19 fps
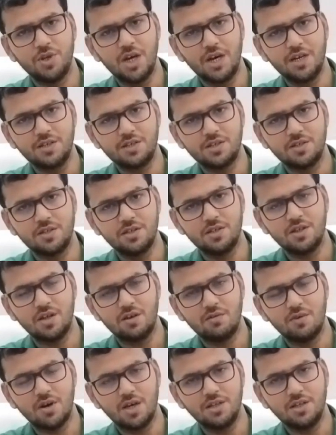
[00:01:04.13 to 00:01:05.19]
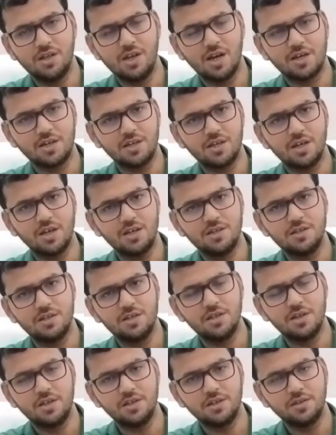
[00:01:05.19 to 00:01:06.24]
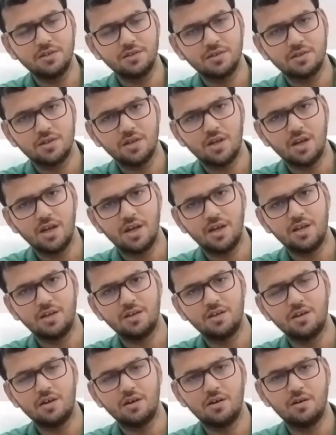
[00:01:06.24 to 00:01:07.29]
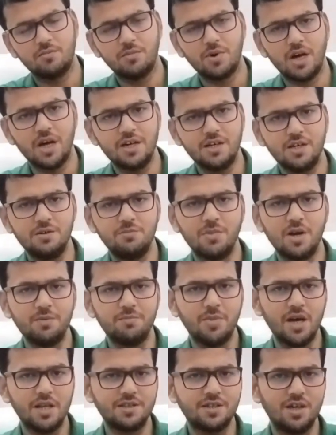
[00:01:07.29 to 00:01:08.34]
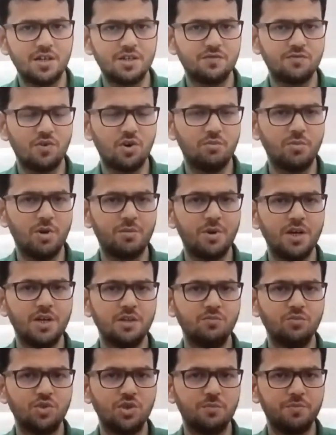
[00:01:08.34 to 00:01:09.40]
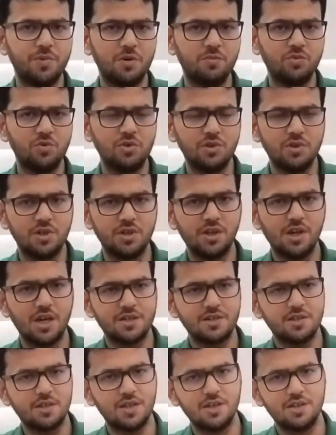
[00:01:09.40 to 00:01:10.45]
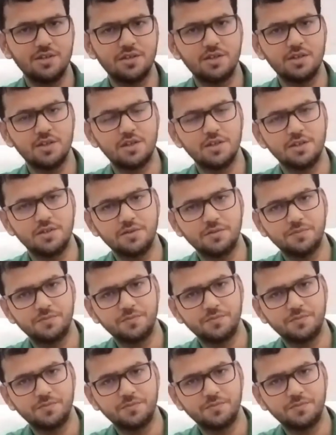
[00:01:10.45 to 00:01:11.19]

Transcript: BIT Sindri Dhanwad in electrical engineering, and I did my bachelor's from MIT Muzaffarpur in electrical engineering.